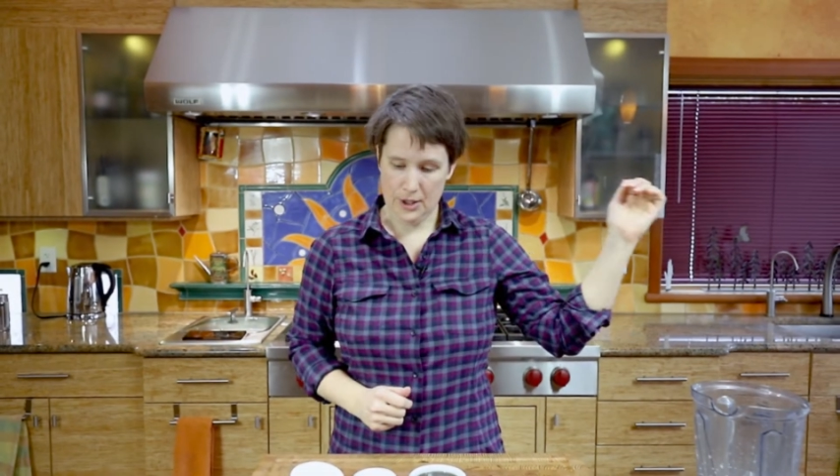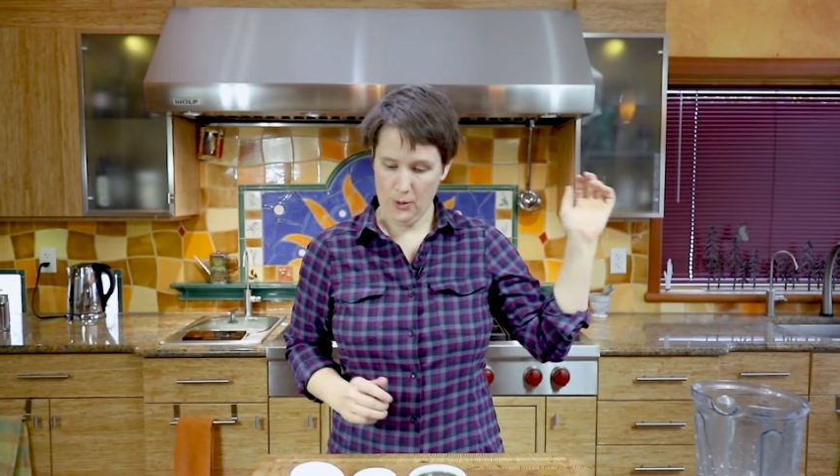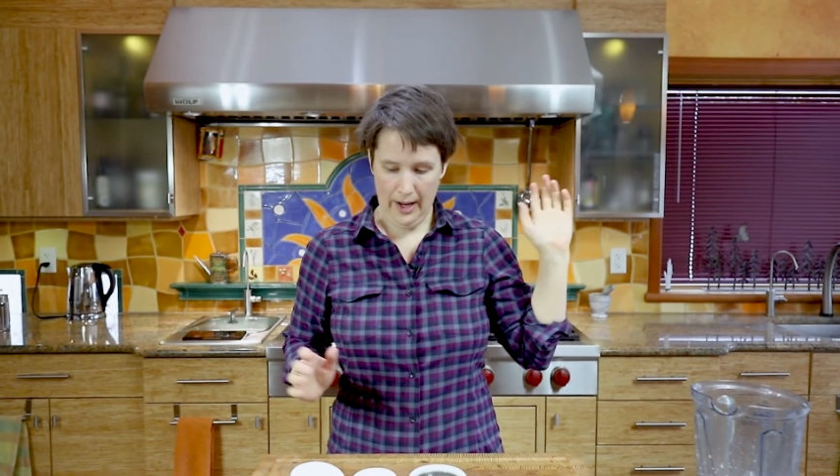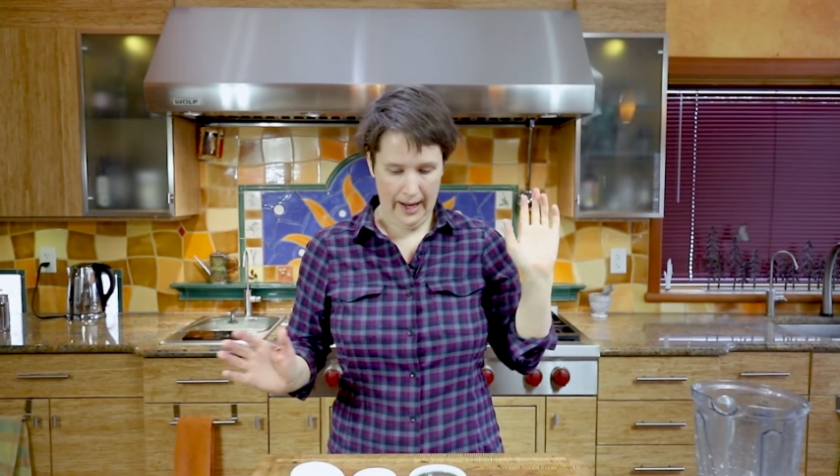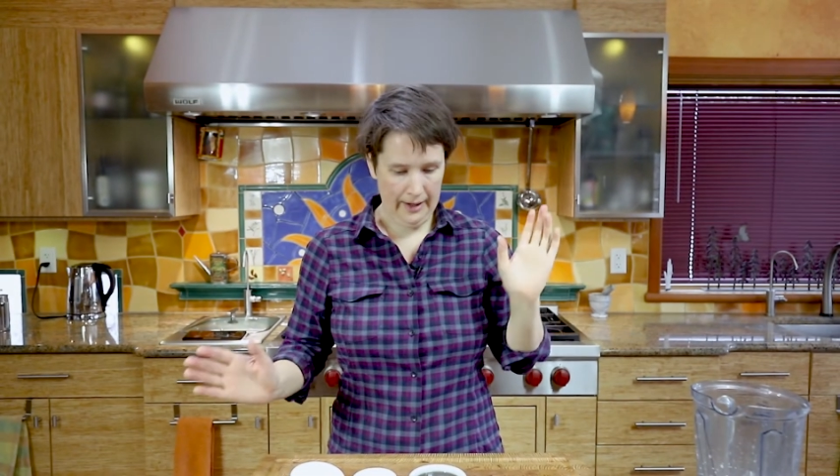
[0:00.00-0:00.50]

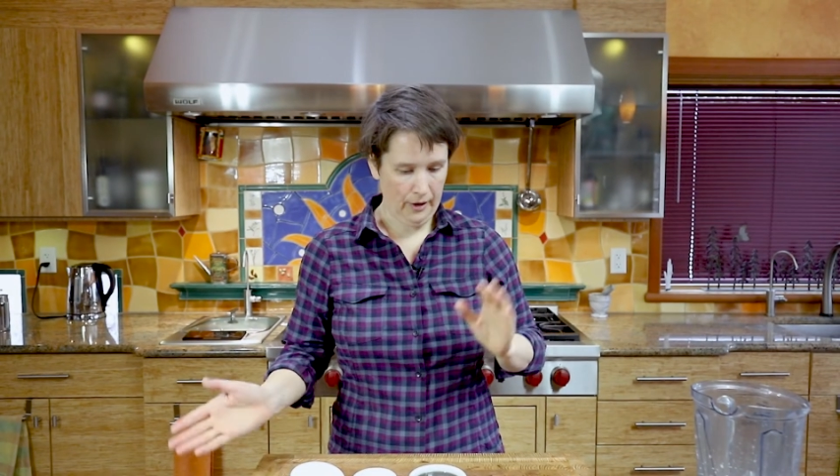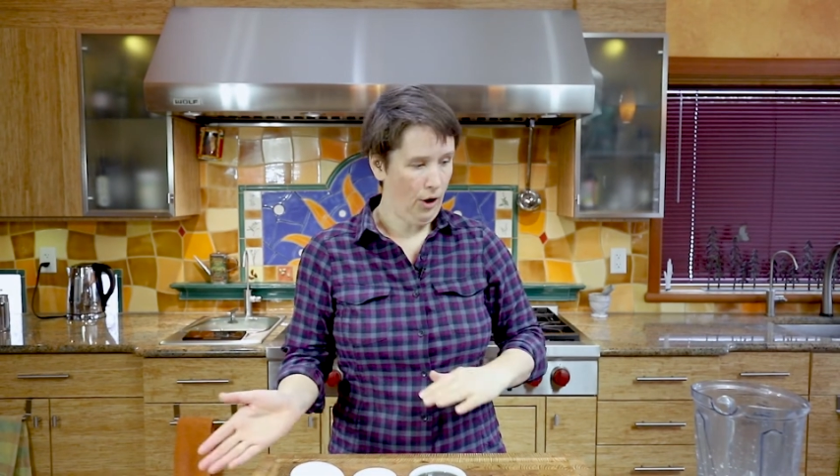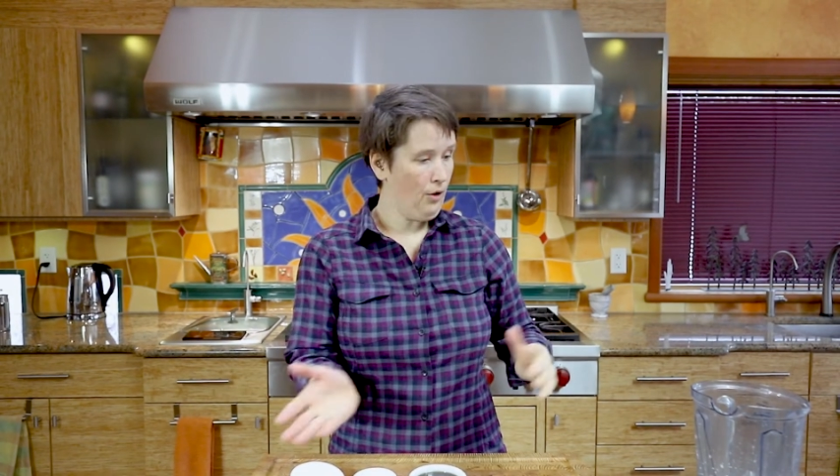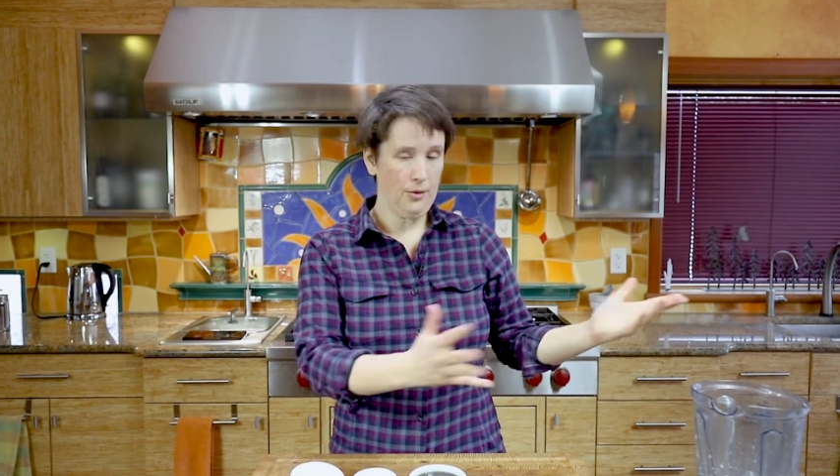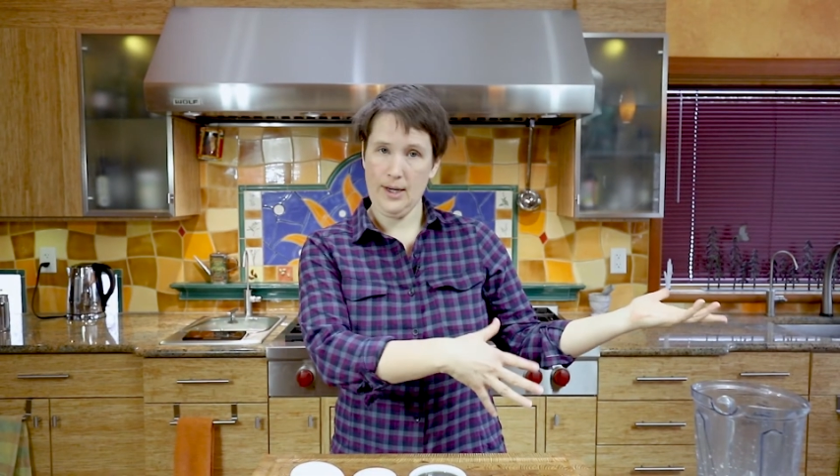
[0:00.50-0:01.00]
to add
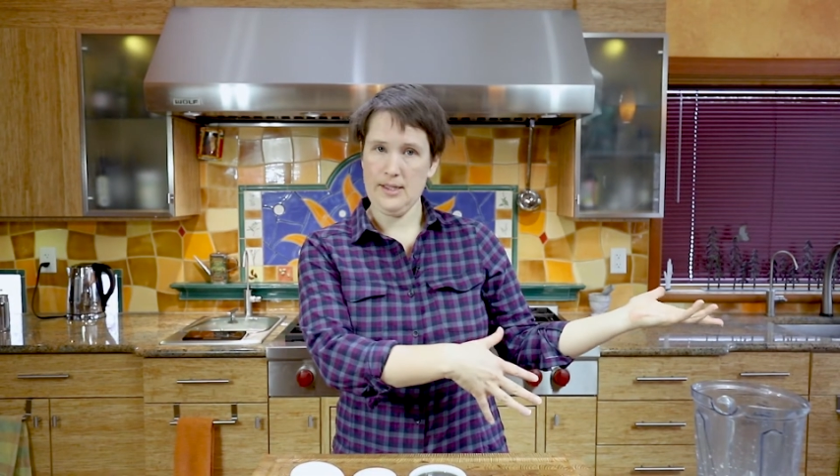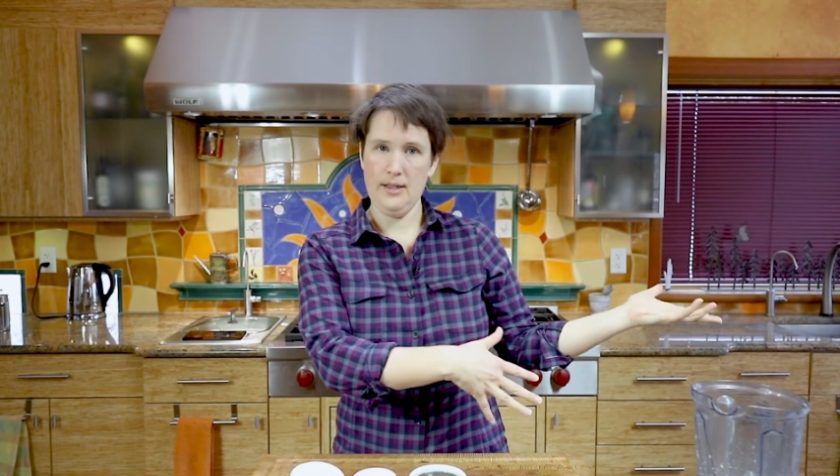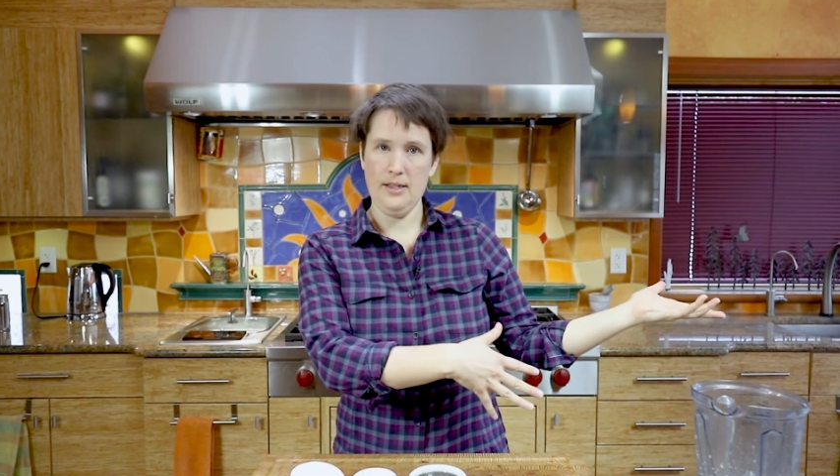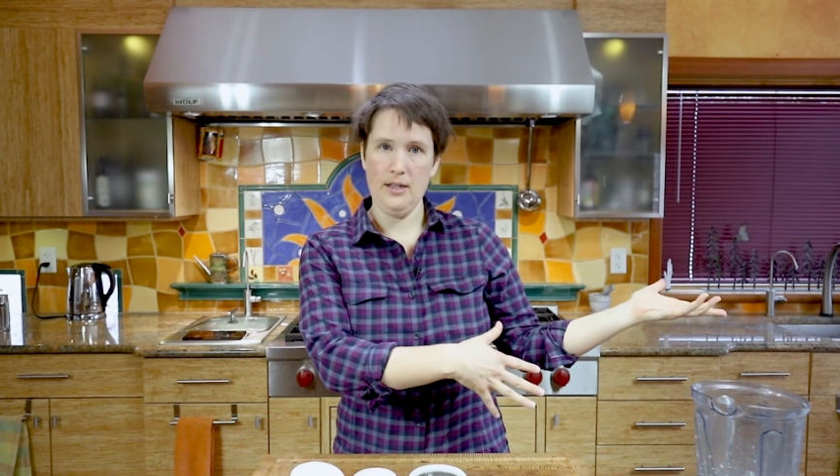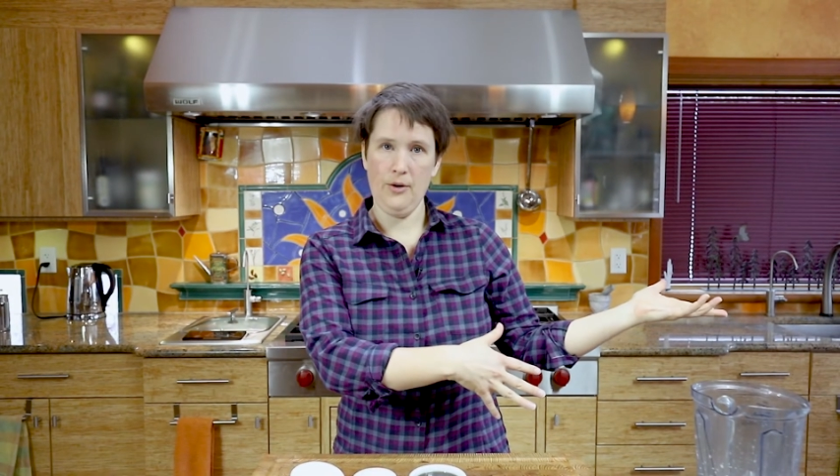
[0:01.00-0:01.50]
all the rest
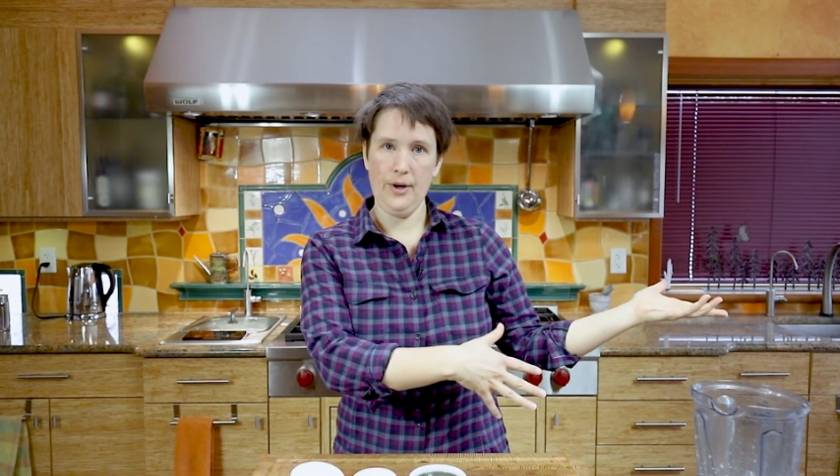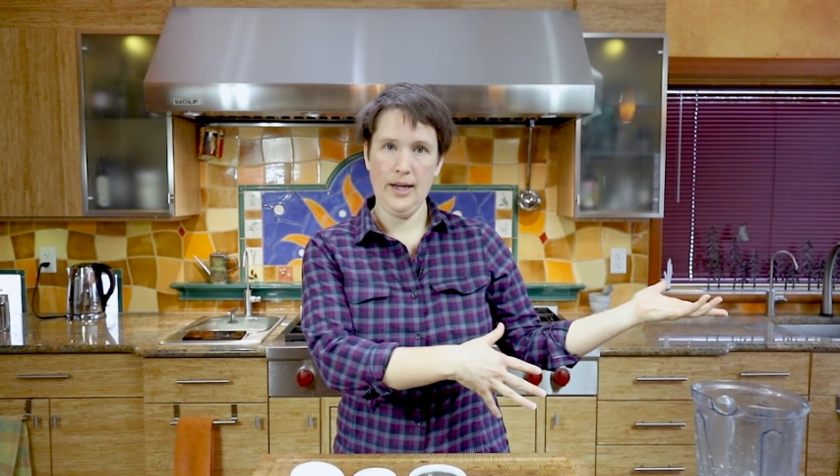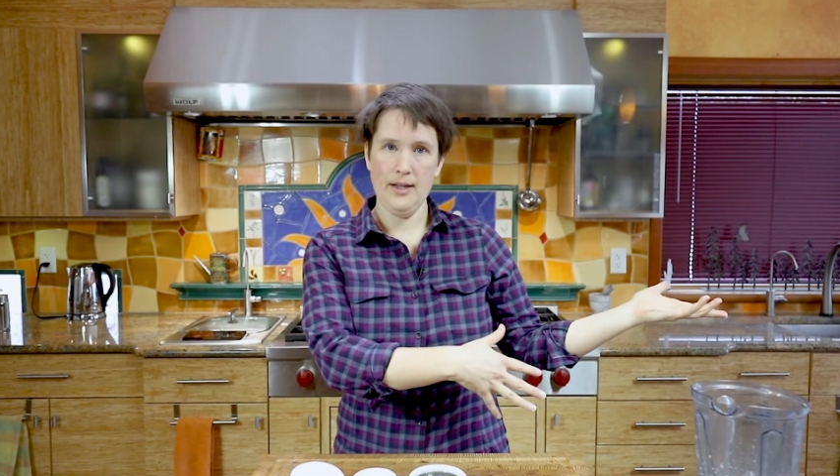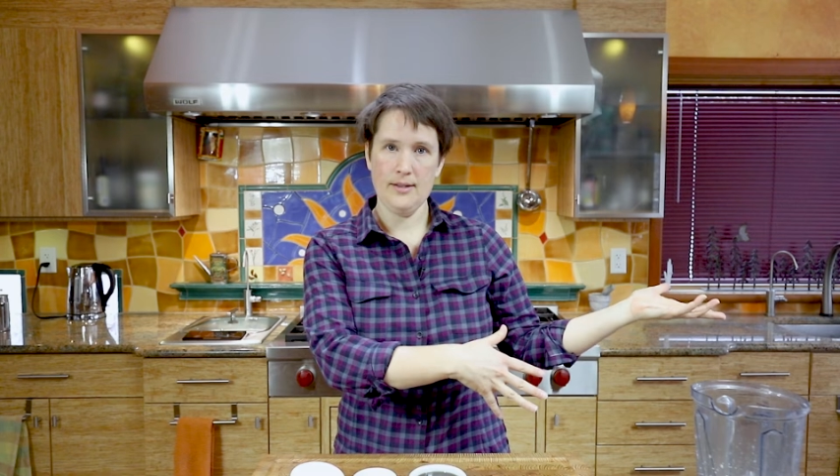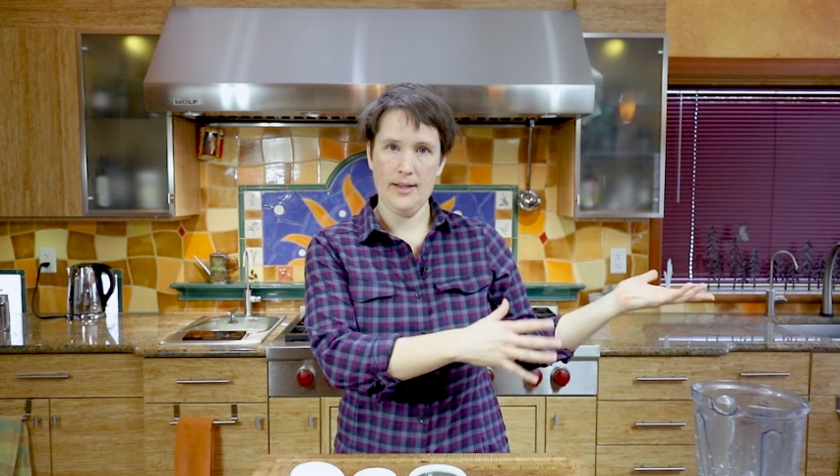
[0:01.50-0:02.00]
of these
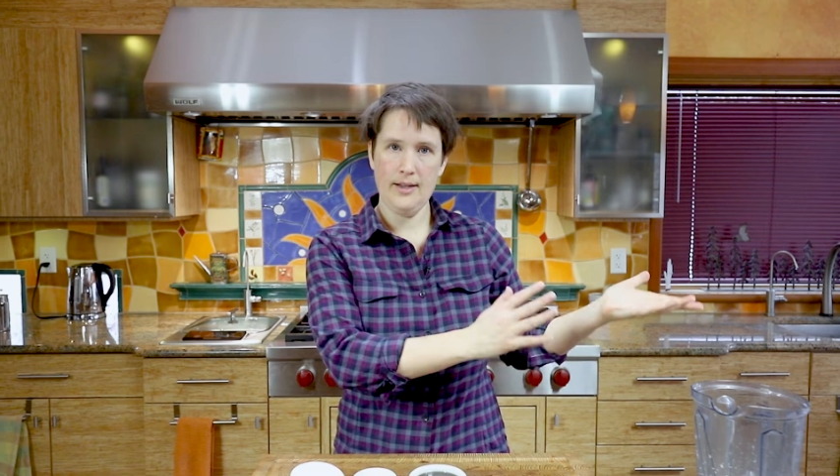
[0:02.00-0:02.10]
ingredients